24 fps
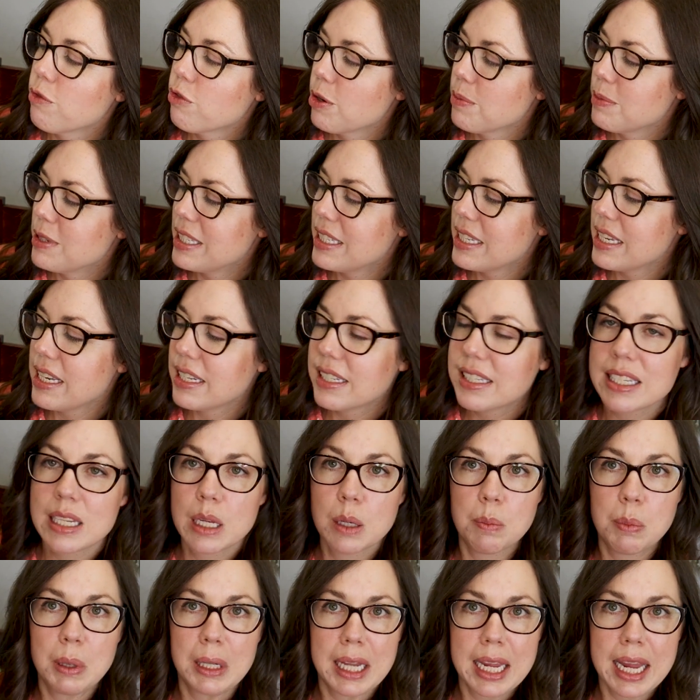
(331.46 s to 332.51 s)
from seed
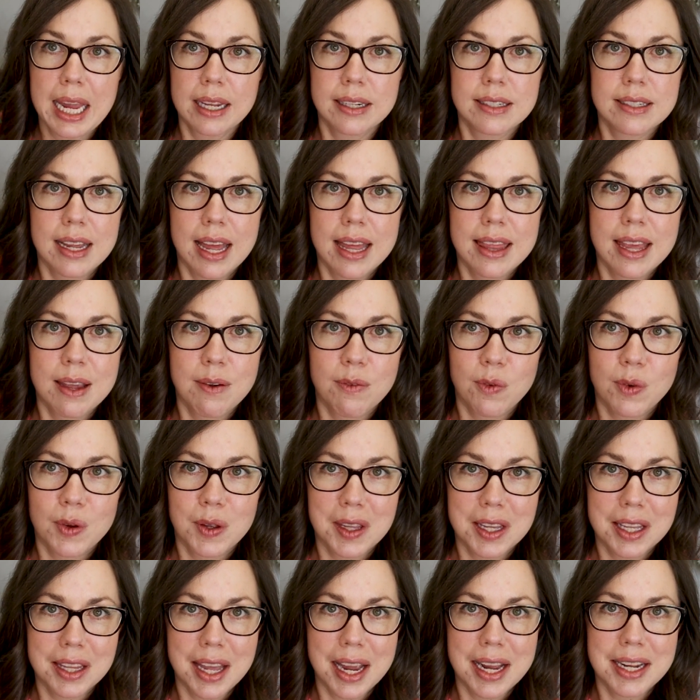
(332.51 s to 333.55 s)
to plant, and they
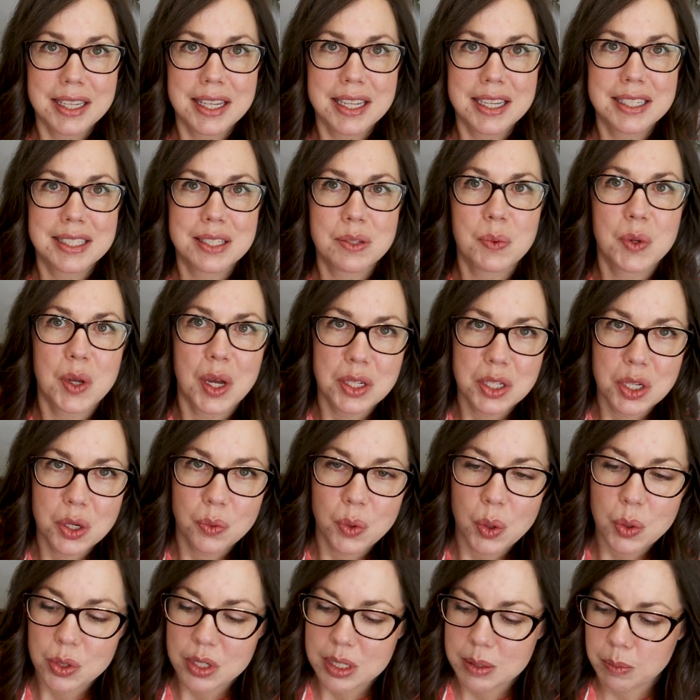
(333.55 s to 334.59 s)
really liked this. And we got to
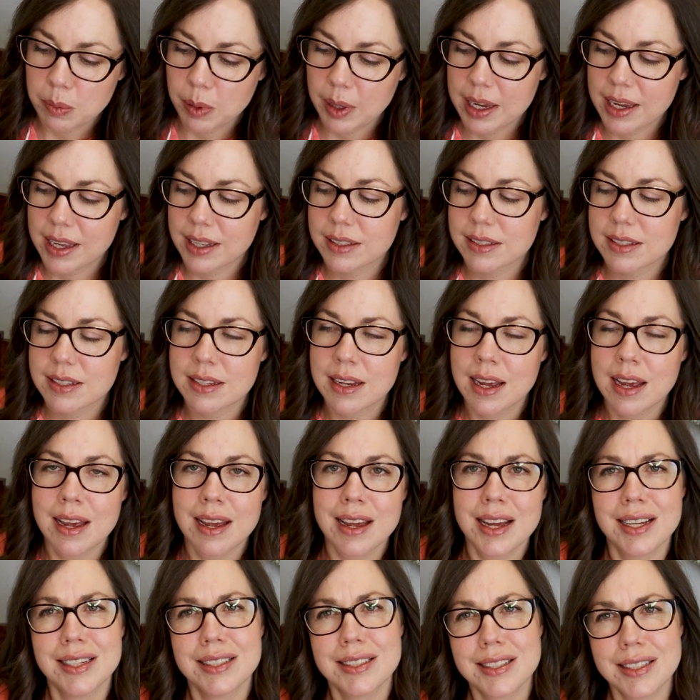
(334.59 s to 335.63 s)
grow some plants.
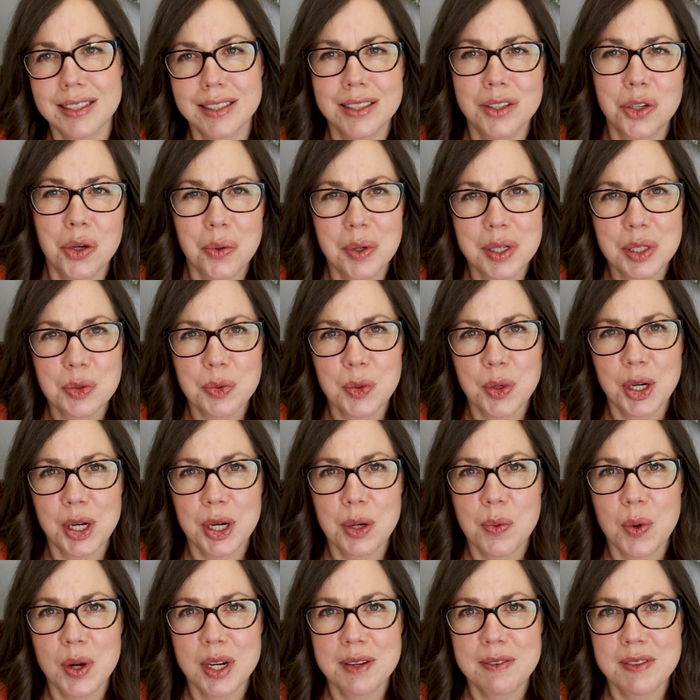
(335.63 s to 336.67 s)
Didn't always
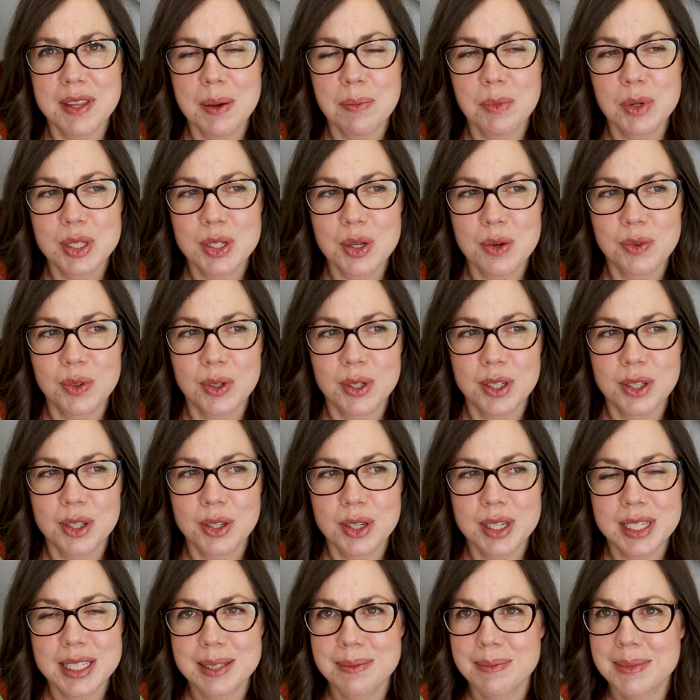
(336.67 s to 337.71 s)
work. One of them was over
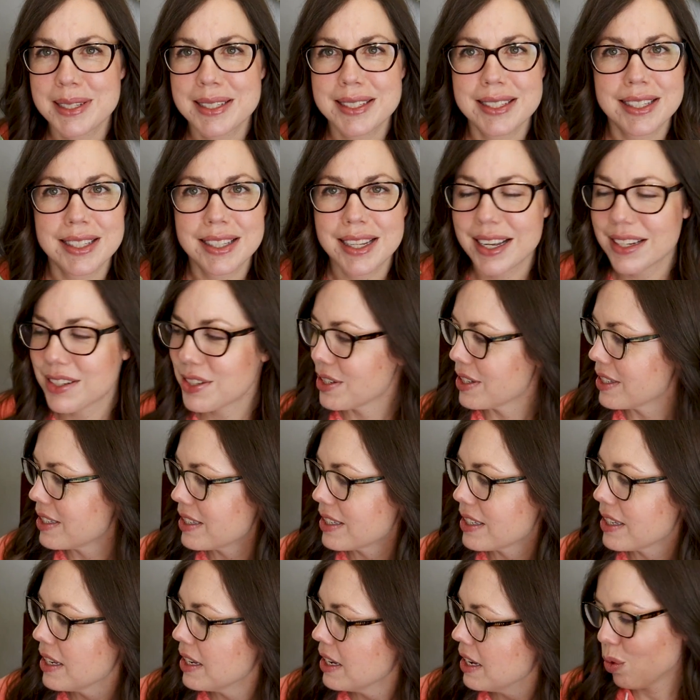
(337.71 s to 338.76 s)
Christmas, and that
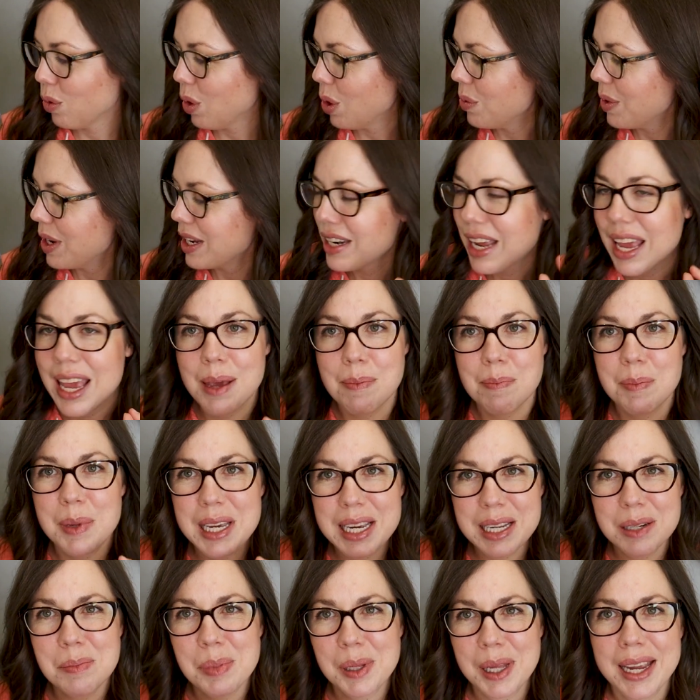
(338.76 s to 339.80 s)
just growing a
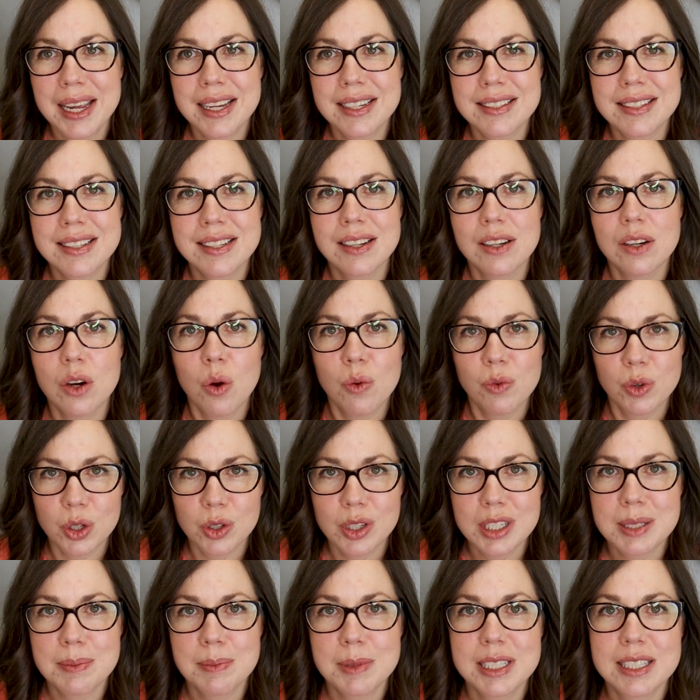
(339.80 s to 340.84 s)
bead plant over
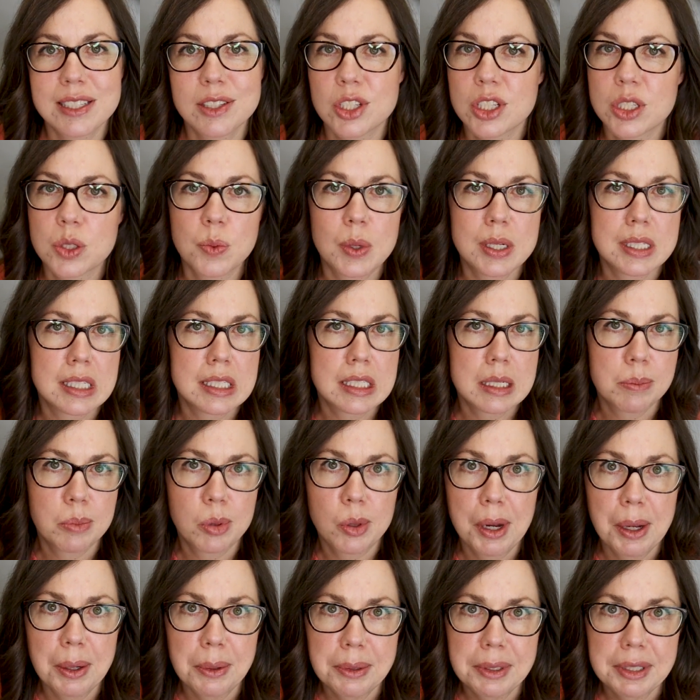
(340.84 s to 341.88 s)
Christmas just wasn't a
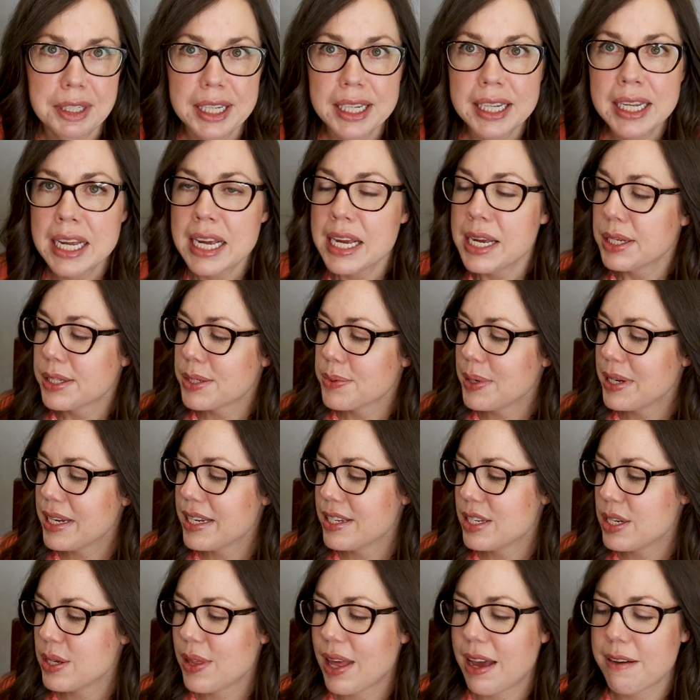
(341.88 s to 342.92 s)
priority. So we
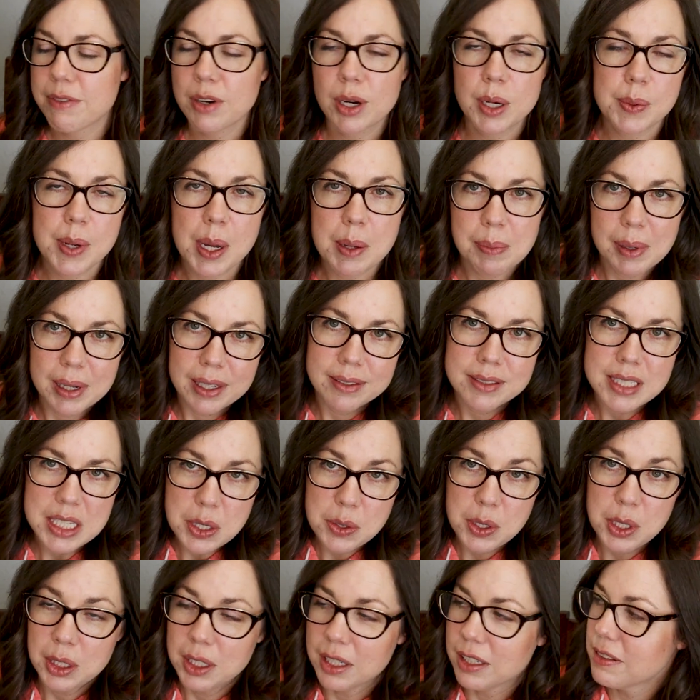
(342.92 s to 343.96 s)
didn't do that very well, but
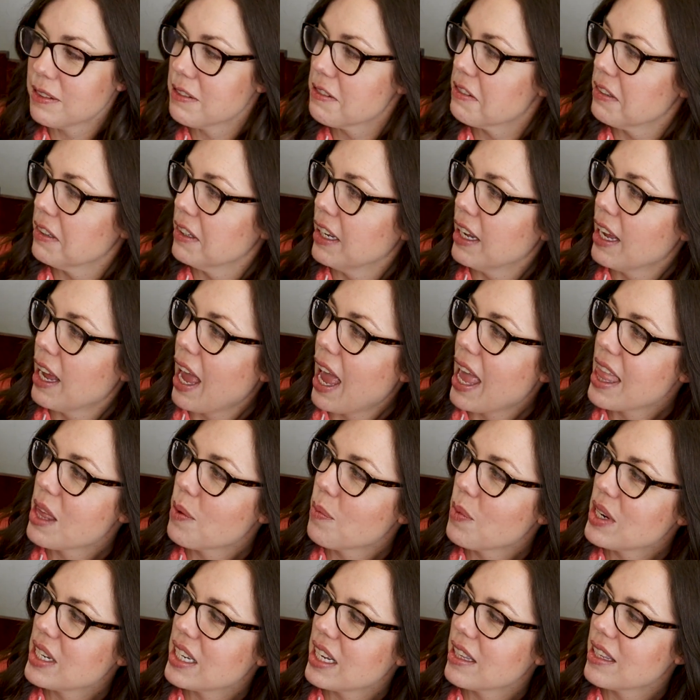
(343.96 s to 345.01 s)
you could have. And
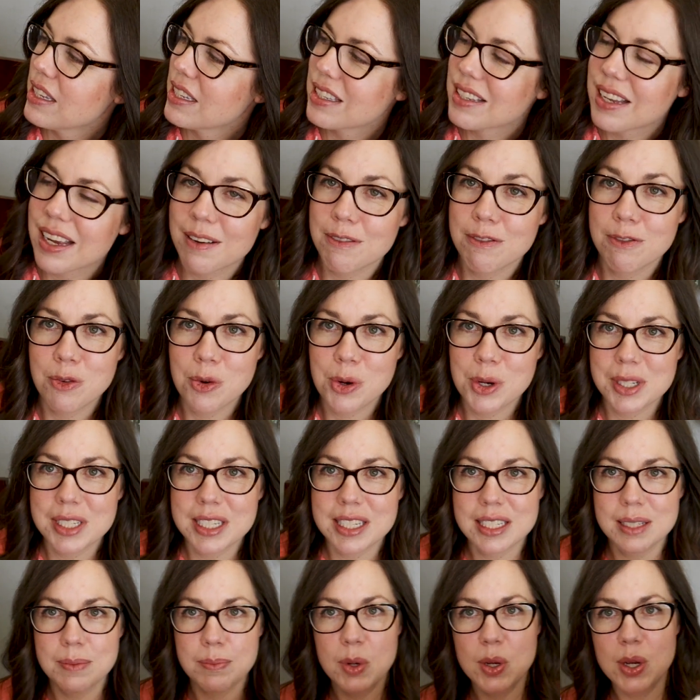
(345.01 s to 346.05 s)
then we did this like
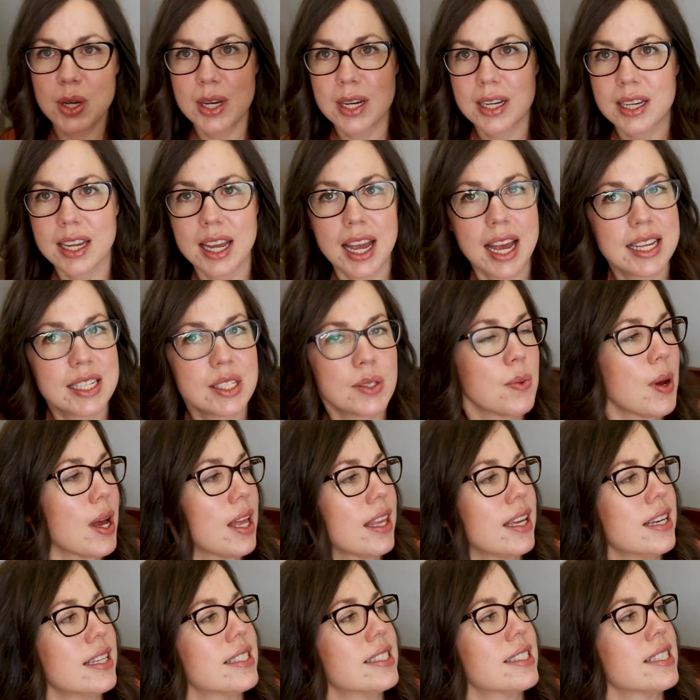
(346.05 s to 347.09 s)
forces book as
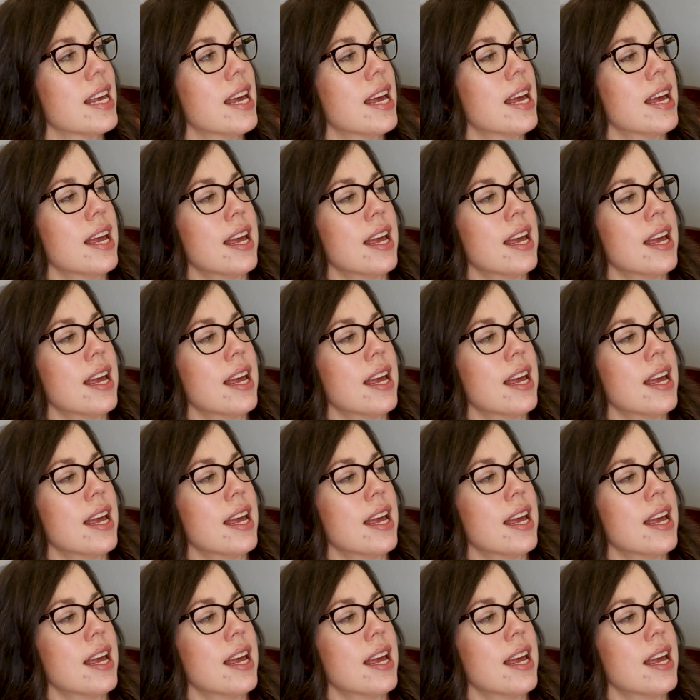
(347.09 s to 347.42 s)
well as